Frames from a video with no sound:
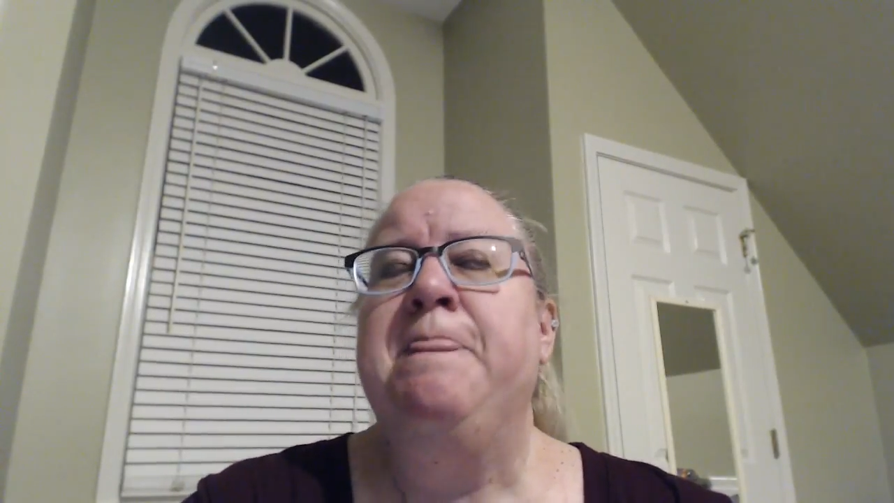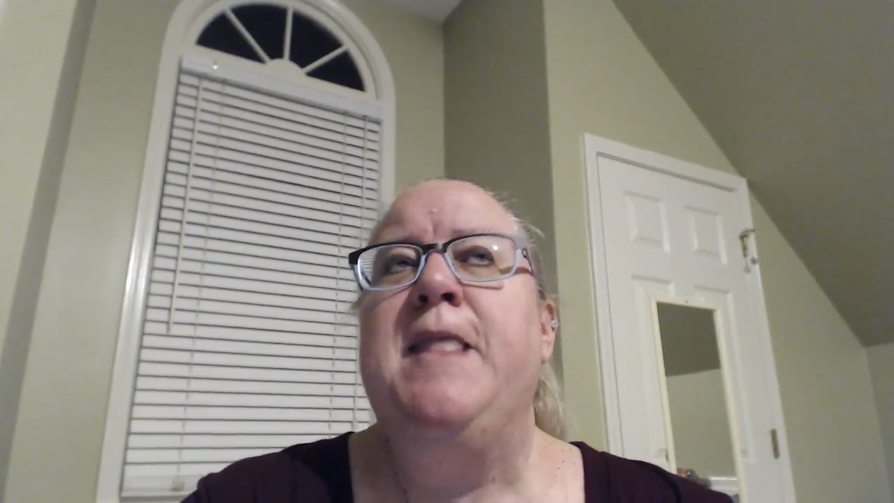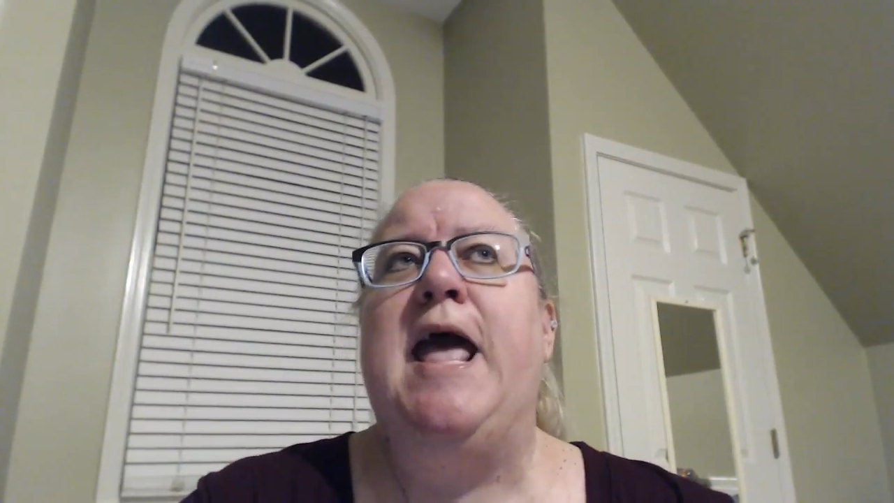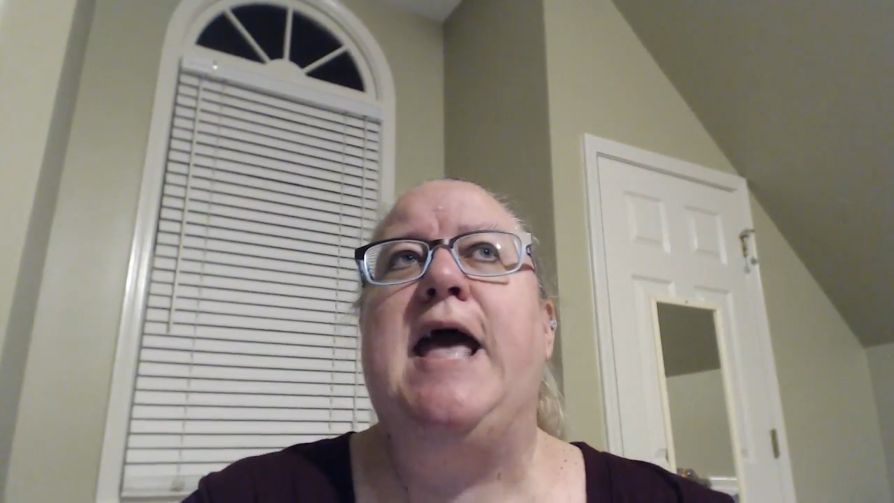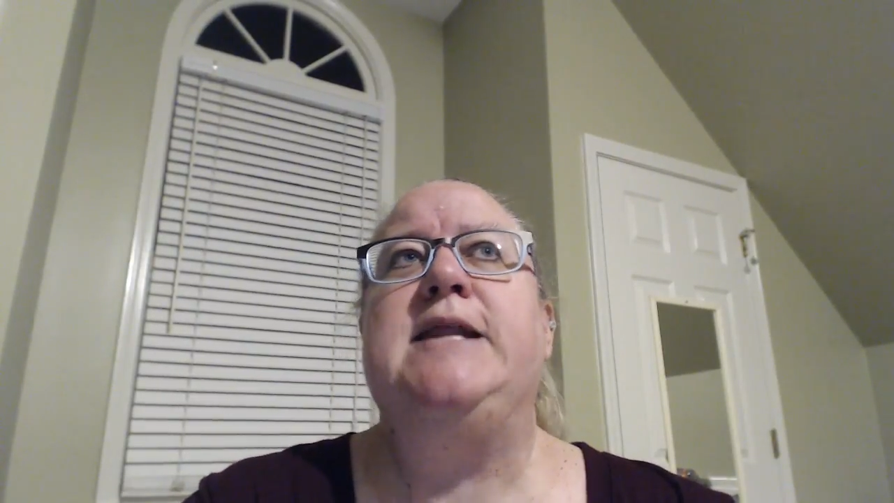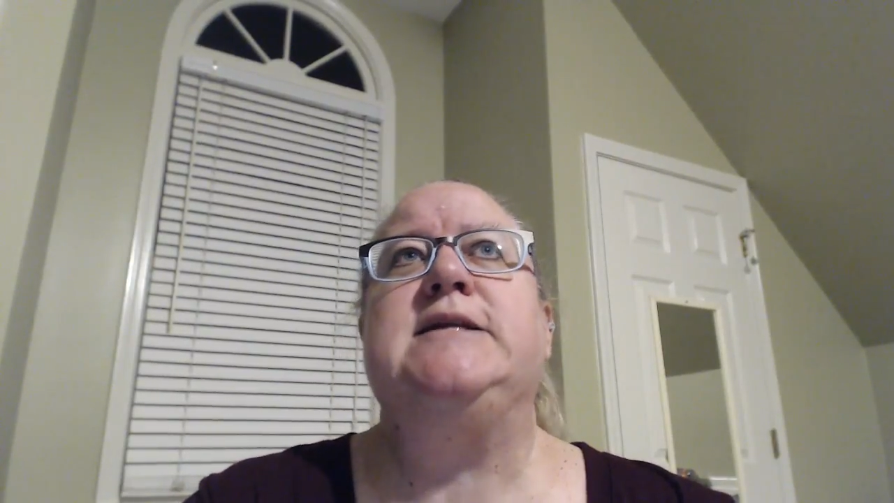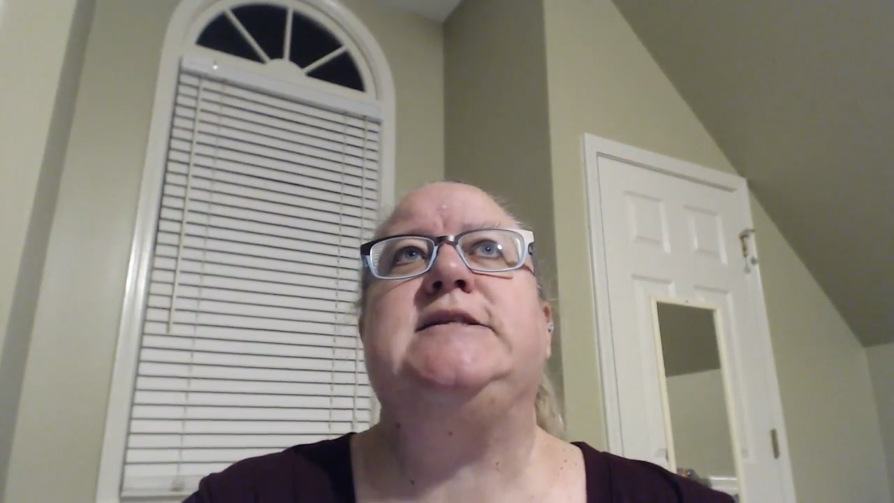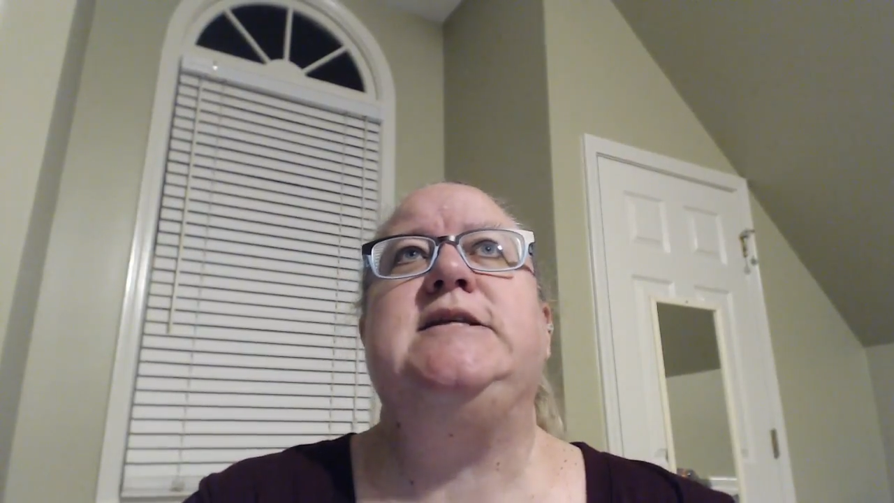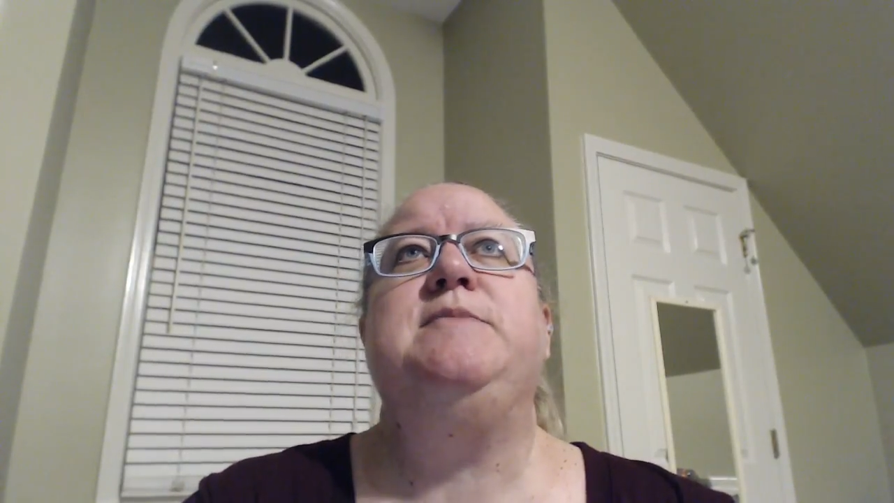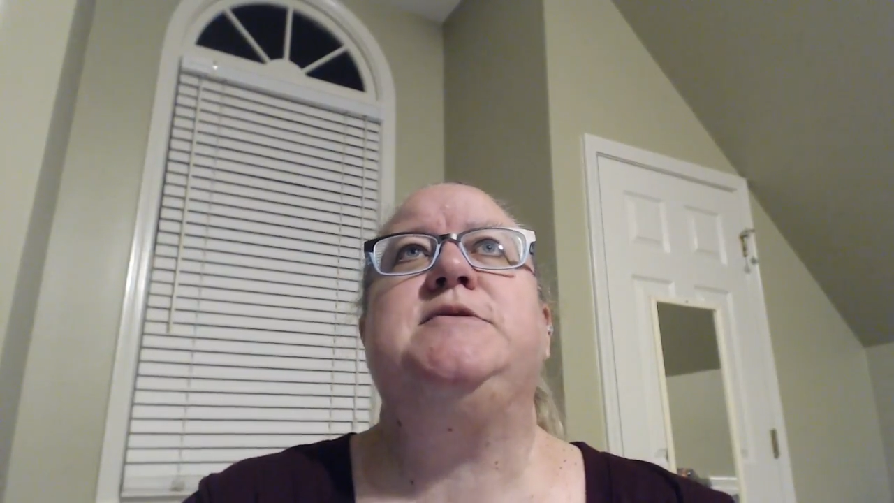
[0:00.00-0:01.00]
And it
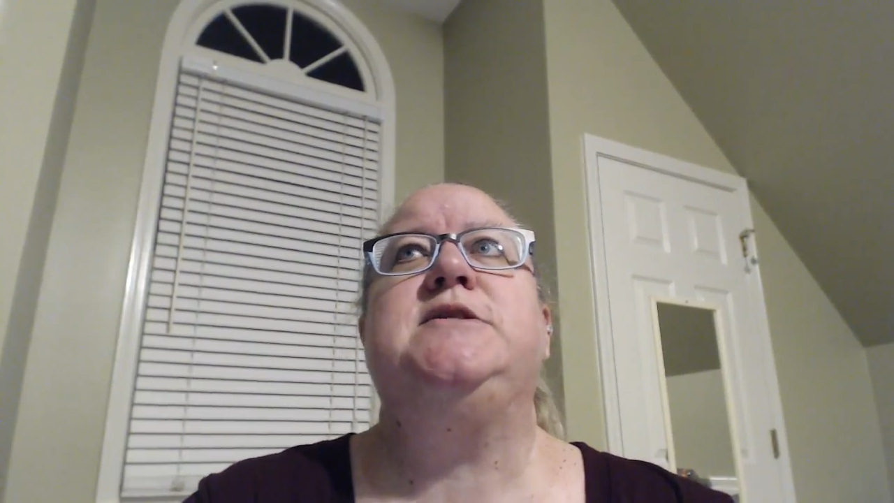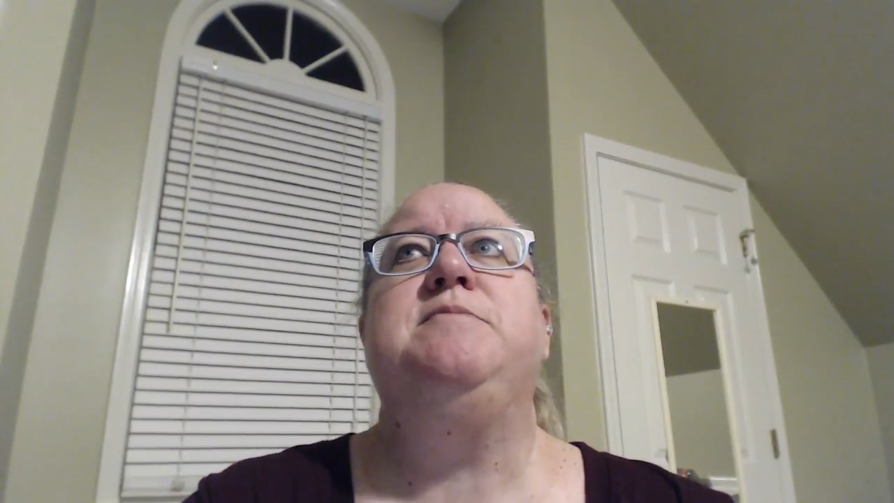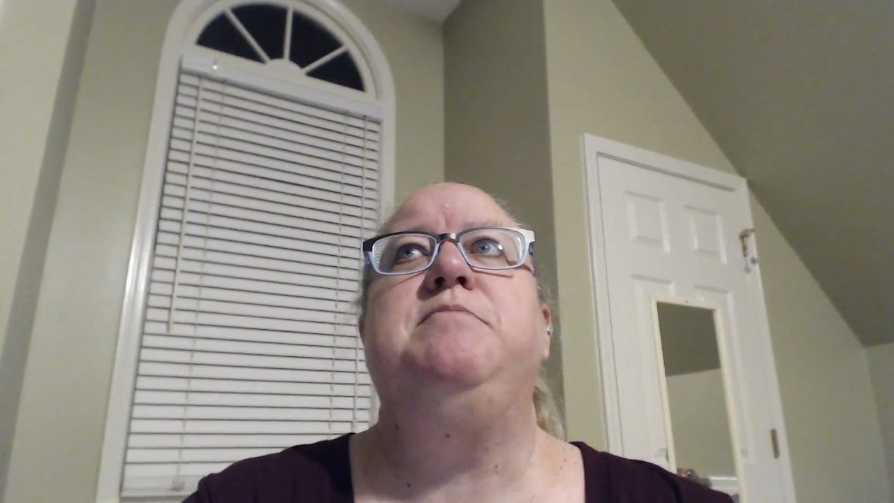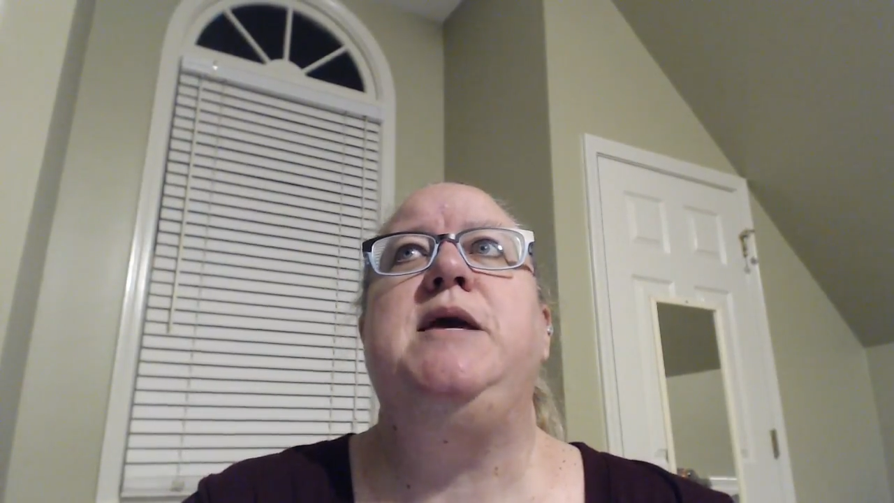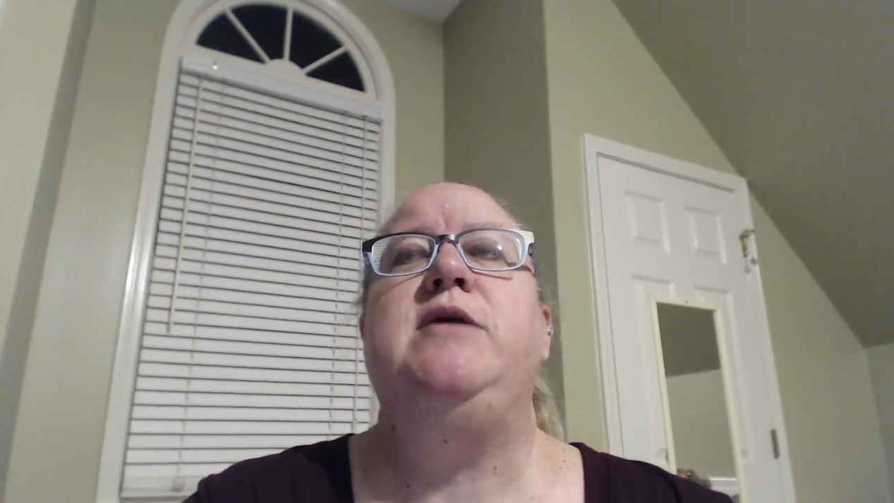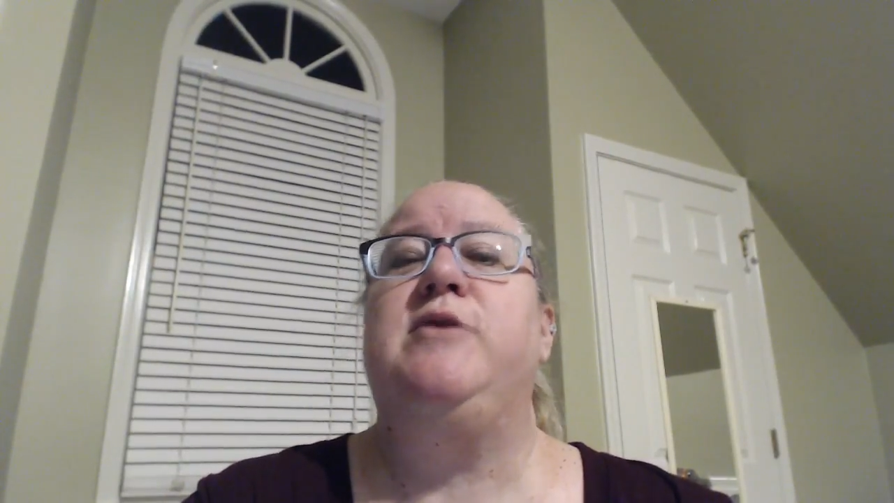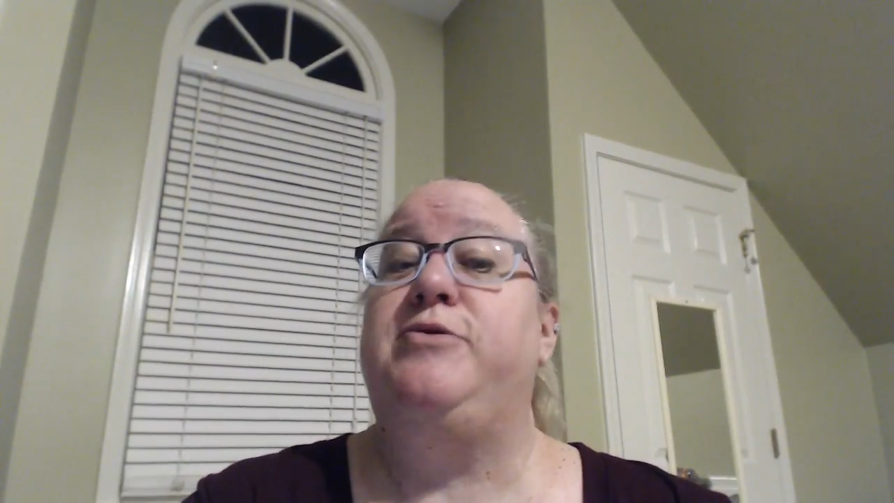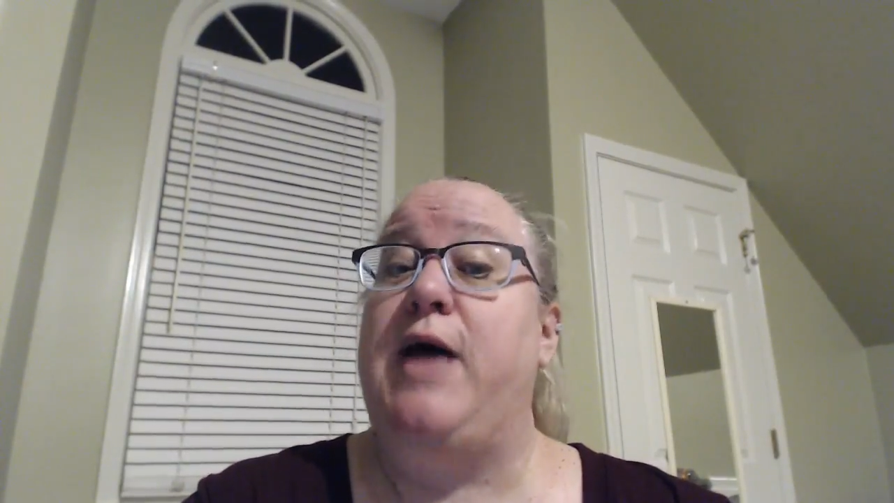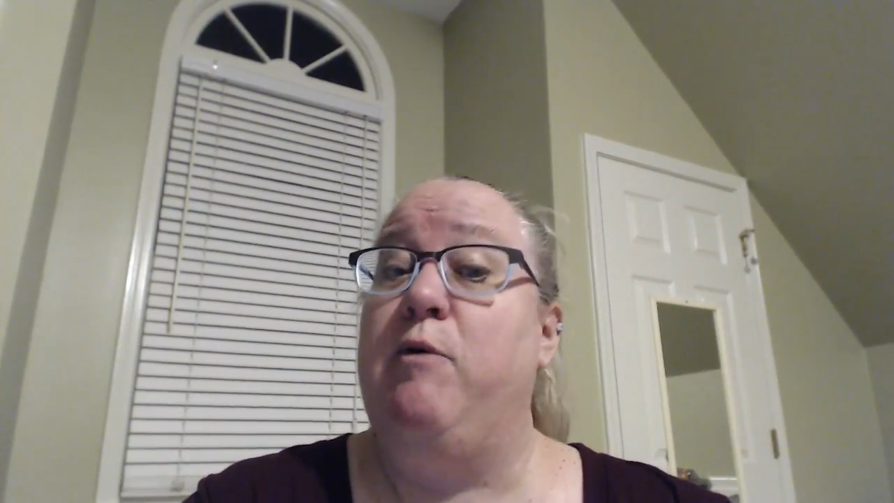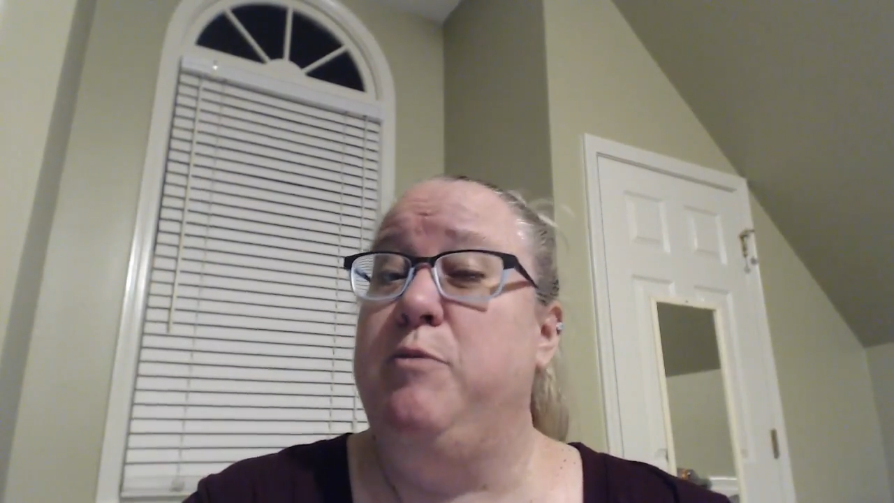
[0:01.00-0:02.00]
seems to me that that would be